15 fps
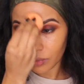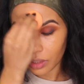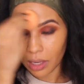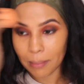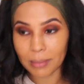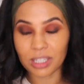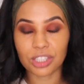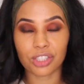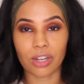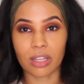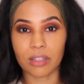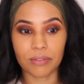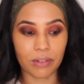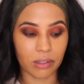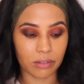I'm gonna try
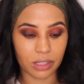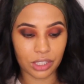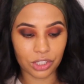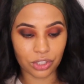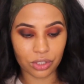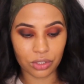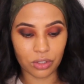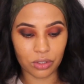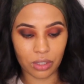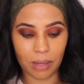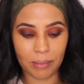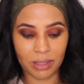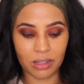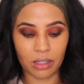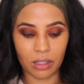the foundations. I
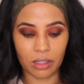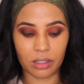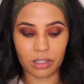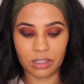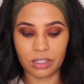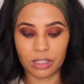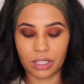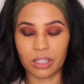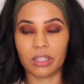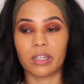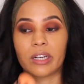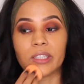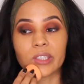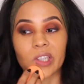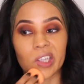mean the concealer.
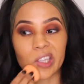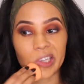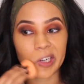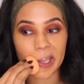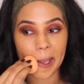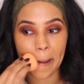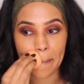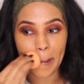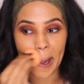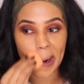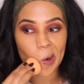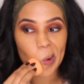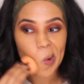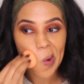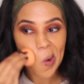I saw that it came
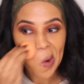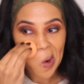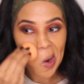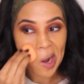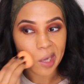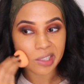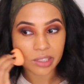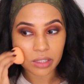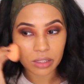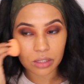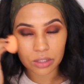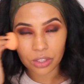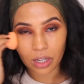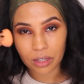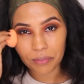out. I just need
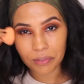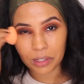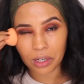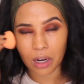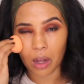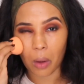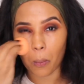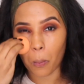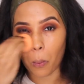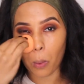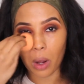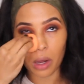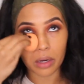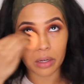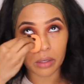to try to figure out
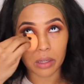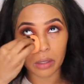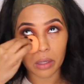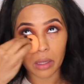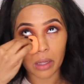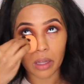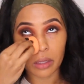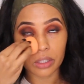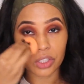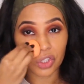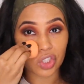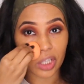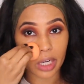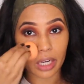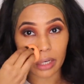what
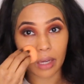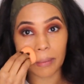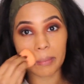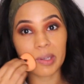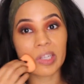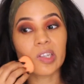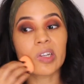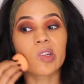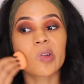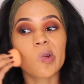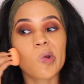shade I'm in.